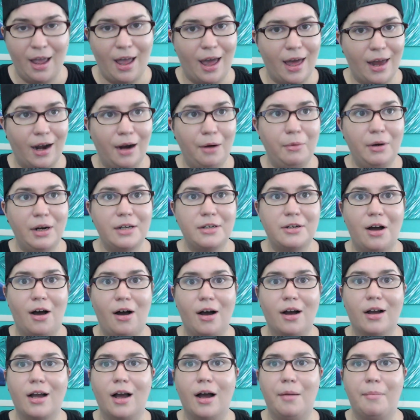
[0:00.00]
And I want to
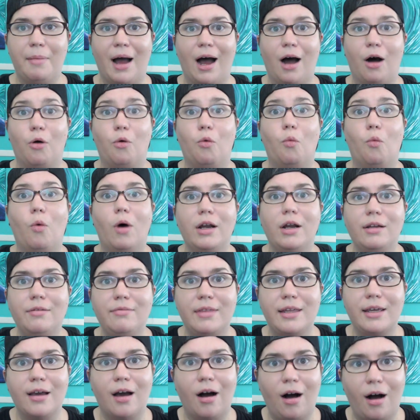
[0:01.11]
talk about one of
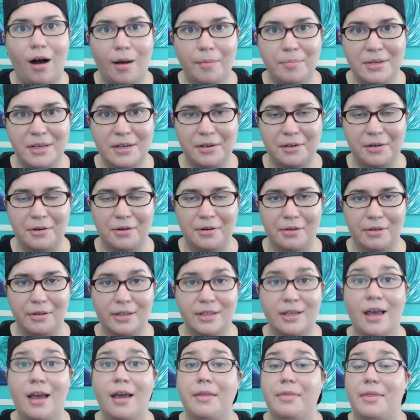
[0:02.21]
the
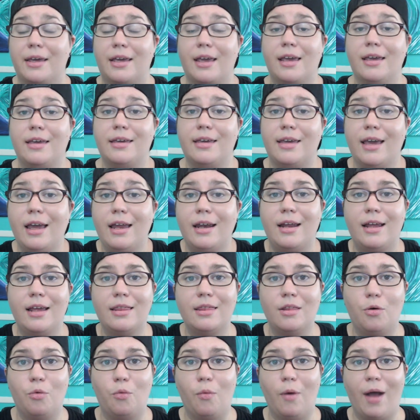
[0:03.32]
obstacles that can get in
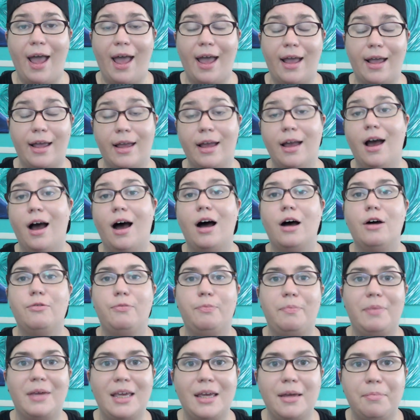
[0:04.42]
the way of
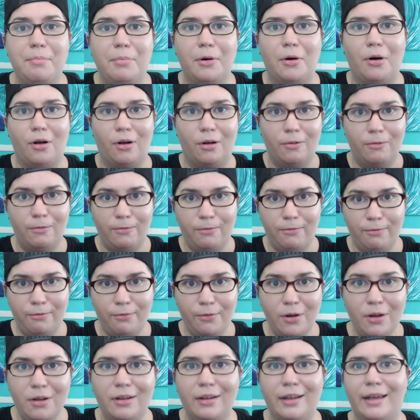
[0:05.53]
people
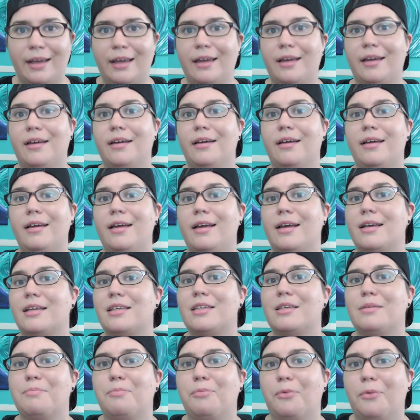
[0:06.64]
fully
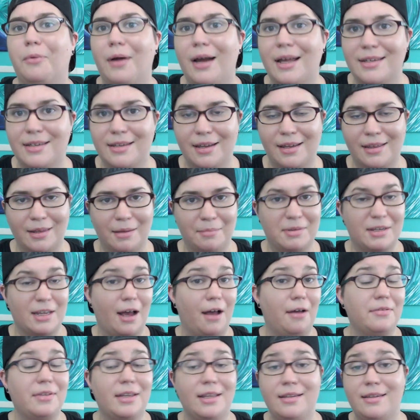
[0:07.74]
expressing
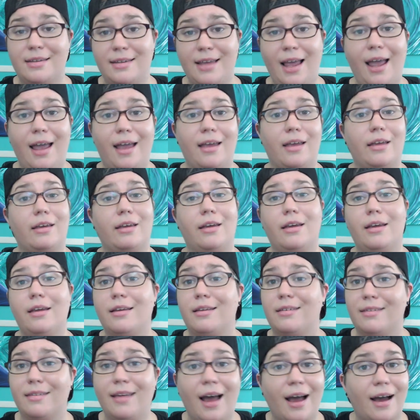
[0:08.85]
themselves and saying
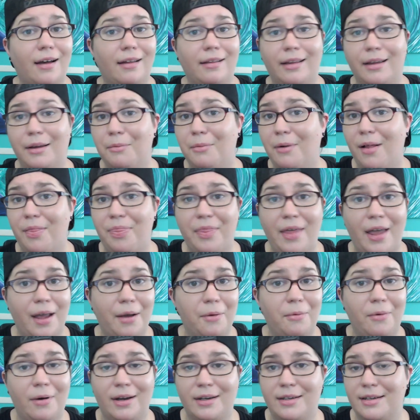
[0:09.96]
exactly what they
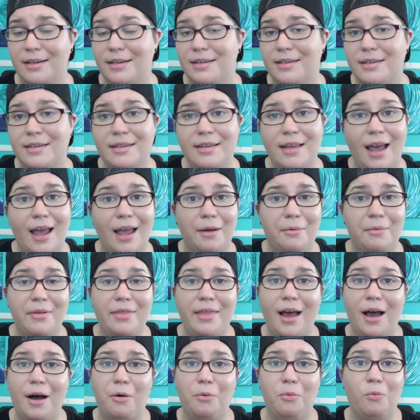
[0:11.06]
want to say
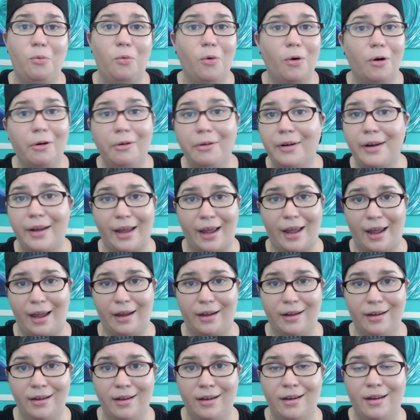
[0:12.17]
without
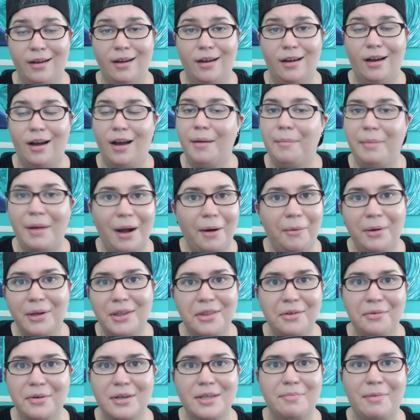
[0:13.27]
worrying about what
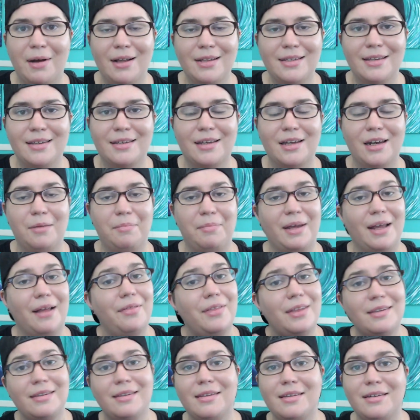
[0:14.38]
the response is going to be. And
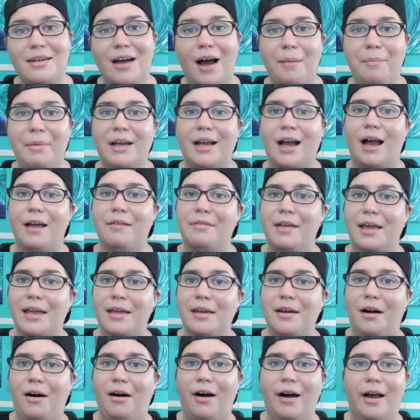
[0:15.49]
this is a topic I've hit
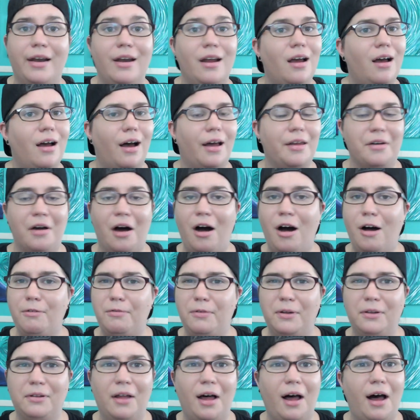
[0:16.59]
on an
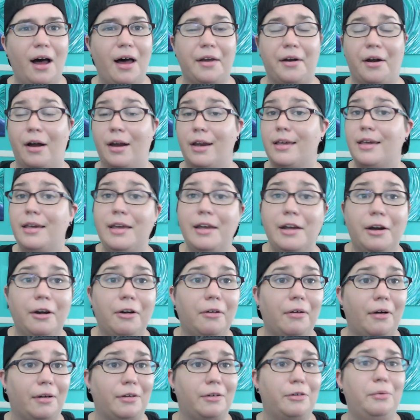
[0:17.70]
awful lot on here,
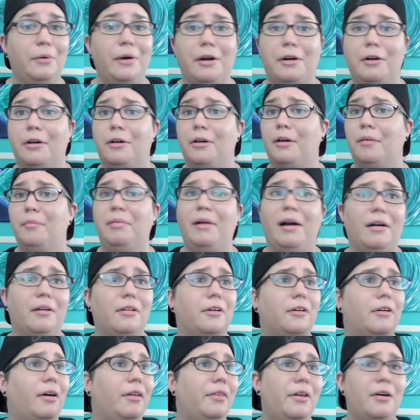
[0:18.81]
on Twitter, on
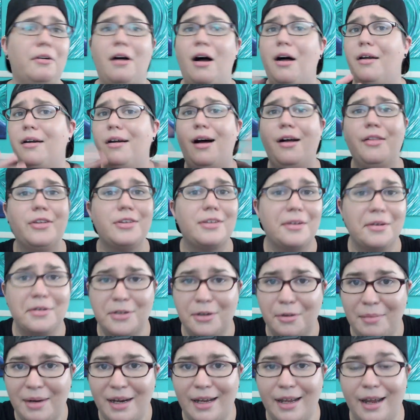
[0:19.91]
Parler, on all the
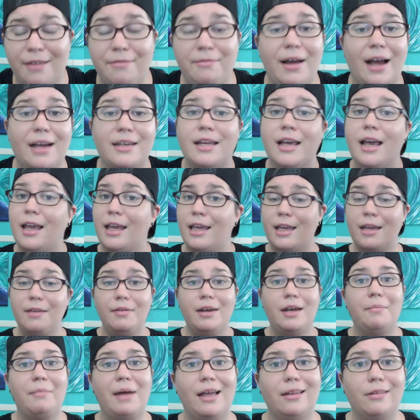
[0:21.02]
social media. In fact, even
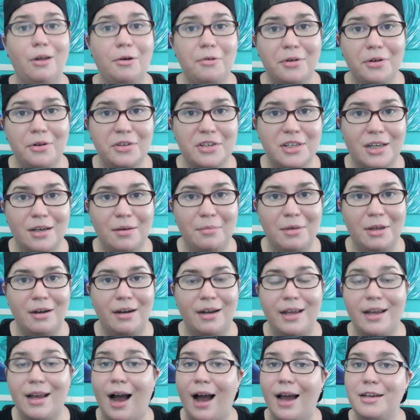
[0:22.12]
in my locals
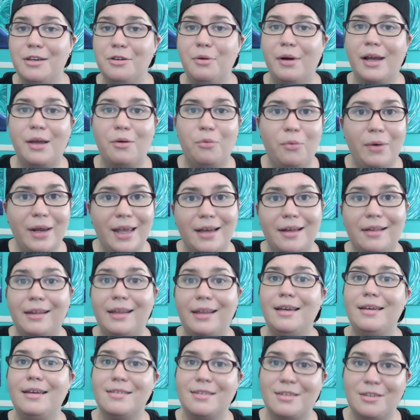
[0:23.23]
community, I do a
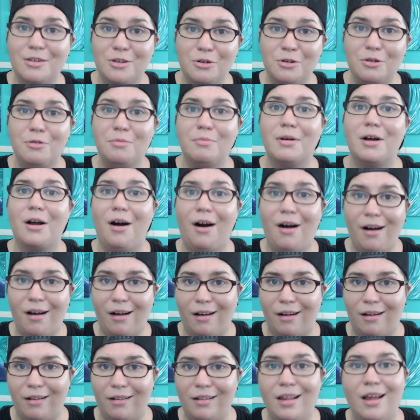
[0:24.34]
weekly Zoom
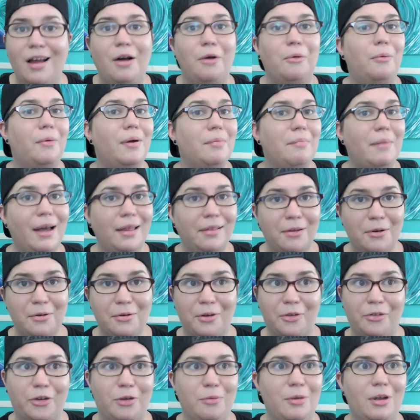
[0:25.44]
call with my
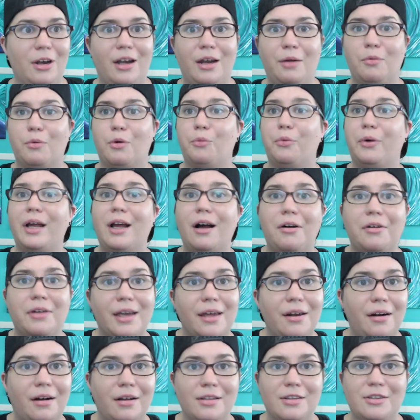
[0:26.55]
locals community where we all get
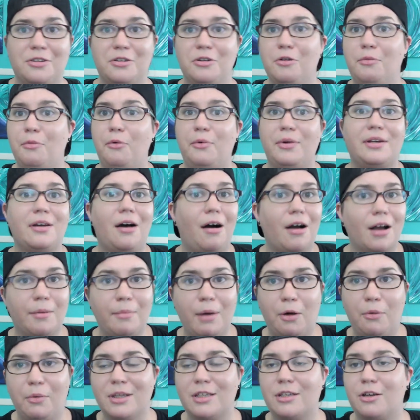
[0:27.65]
on Zoom and we talk
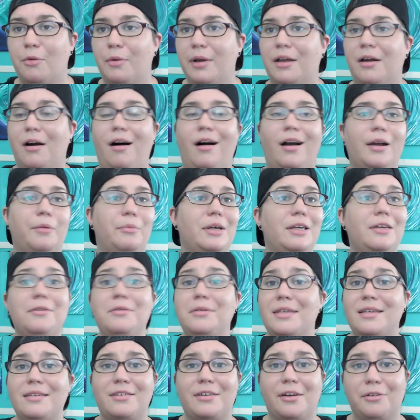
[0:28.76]
about what's going on and we
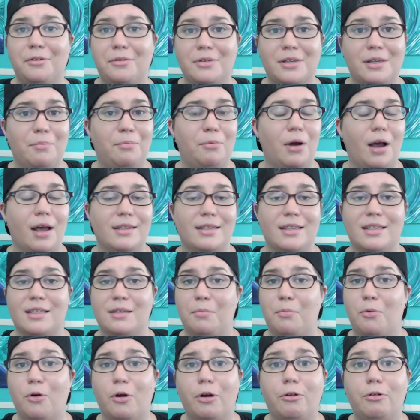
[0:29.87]
use each other as a
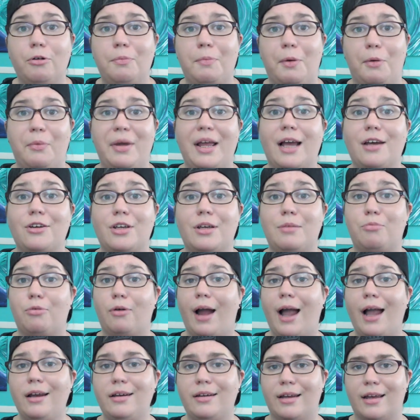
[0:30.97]
support group and we actually
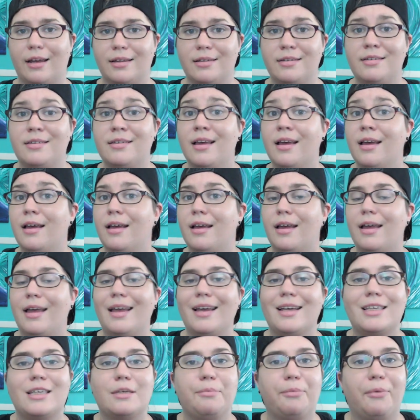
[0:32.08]
practice
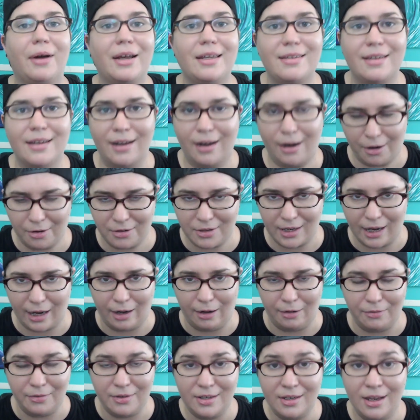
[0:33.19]
expressing
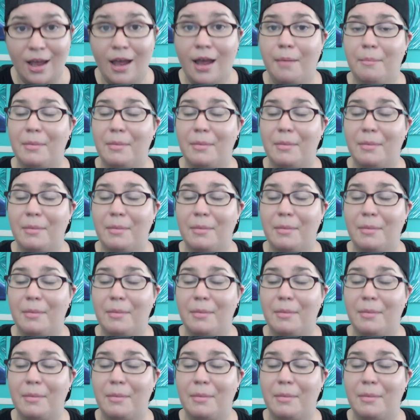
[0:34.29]
ourselves.